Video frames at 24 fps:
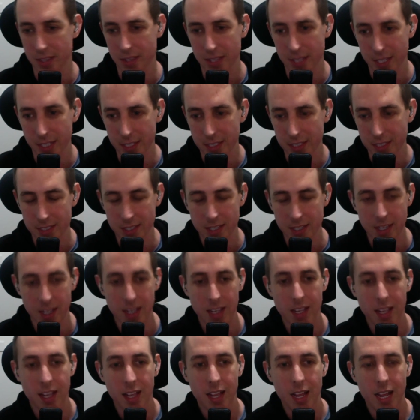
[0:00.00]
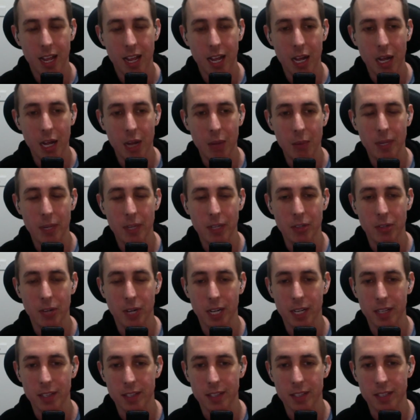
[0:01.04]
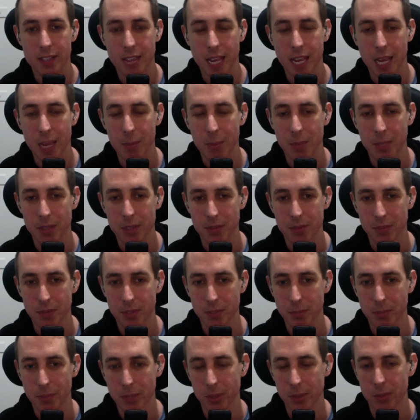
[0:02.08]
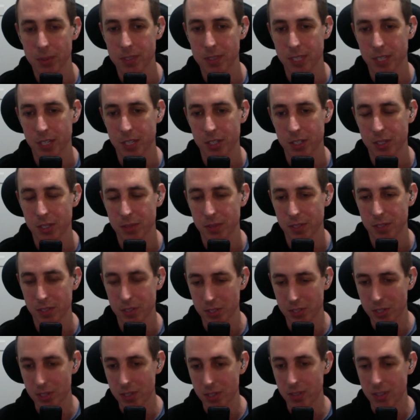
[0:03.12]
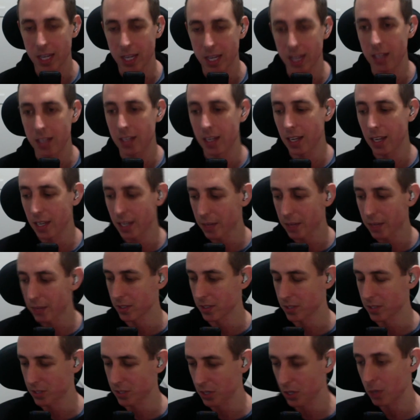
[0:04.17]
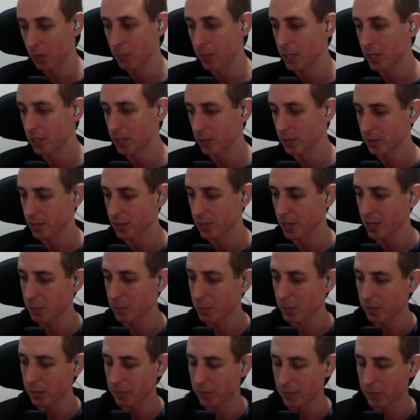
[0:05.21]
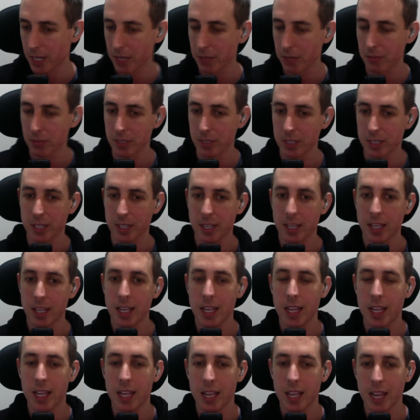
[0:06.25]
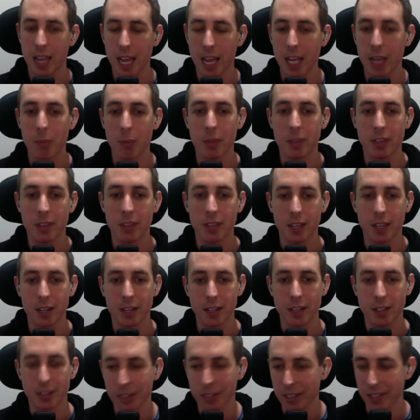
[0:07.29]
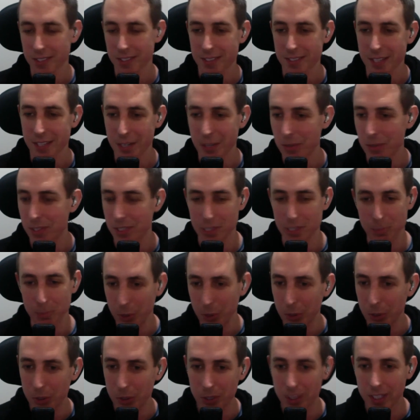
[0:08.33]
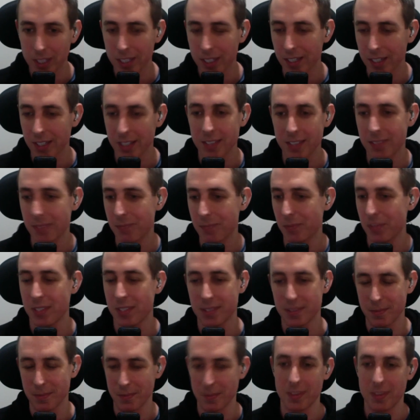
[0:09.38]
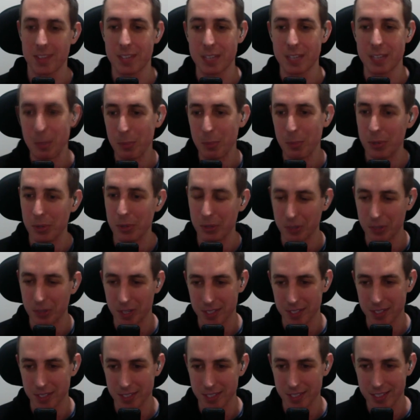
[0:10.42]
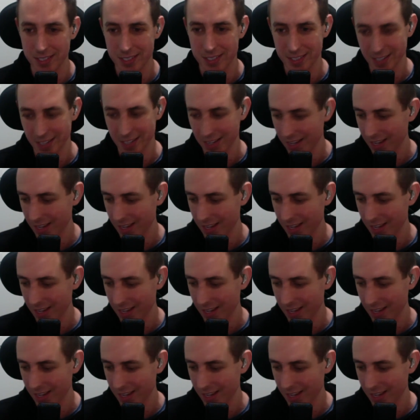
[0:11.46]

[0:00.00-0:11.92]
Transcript: things, and created this ambience for the middle section of the song. And I loved it so much. It was kind of my favorite element that I was exploring, and I just stumbled across this